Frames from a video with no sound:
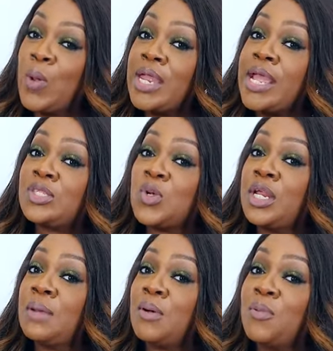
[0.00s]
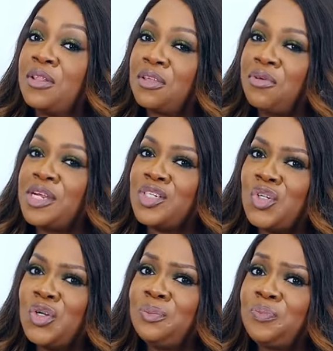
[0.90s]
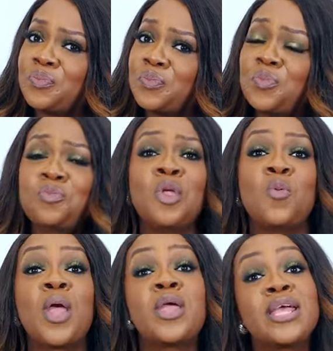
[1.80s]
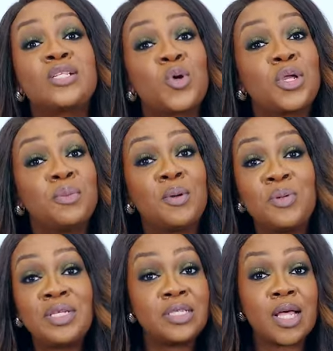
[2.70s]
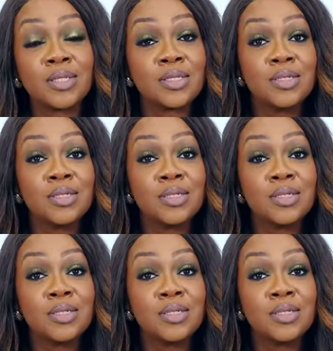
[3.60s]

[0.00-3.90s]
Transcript: We're here talking about wealth creation. We're here talking about business.